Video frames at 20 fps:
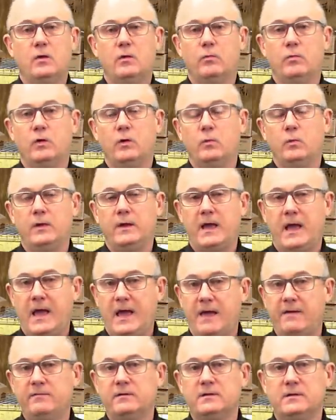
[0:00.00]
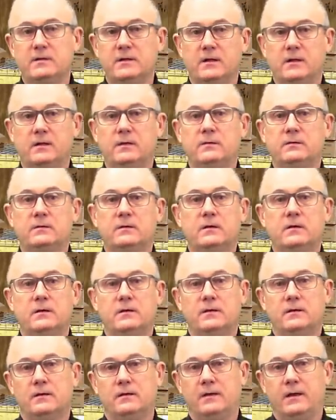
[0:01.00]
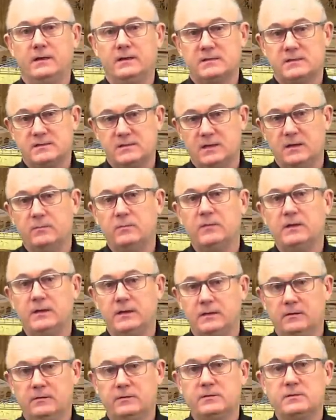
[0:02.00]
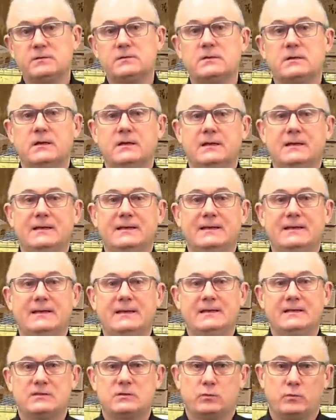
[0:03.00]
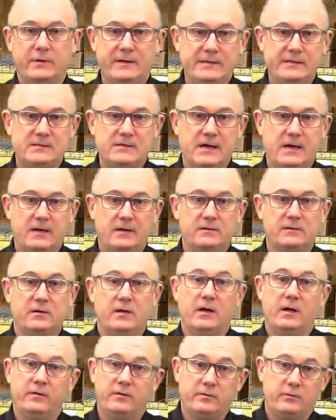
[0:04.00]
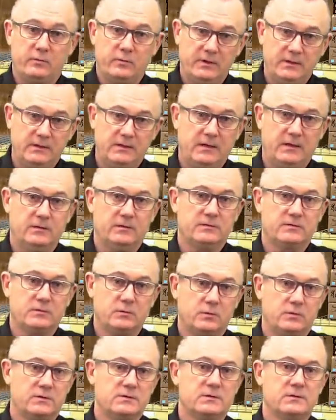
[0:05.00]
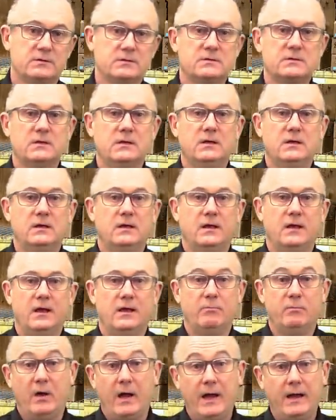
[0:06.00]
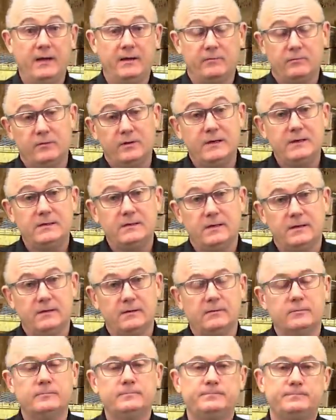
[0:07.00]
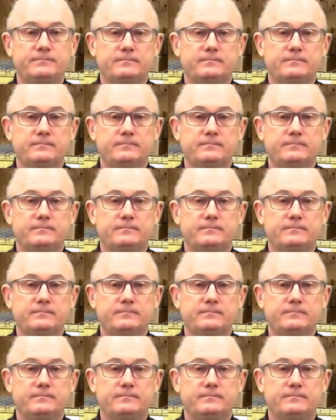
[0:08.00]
What we haven't done, like some dealers, is reach out to other retail sources and buy at retail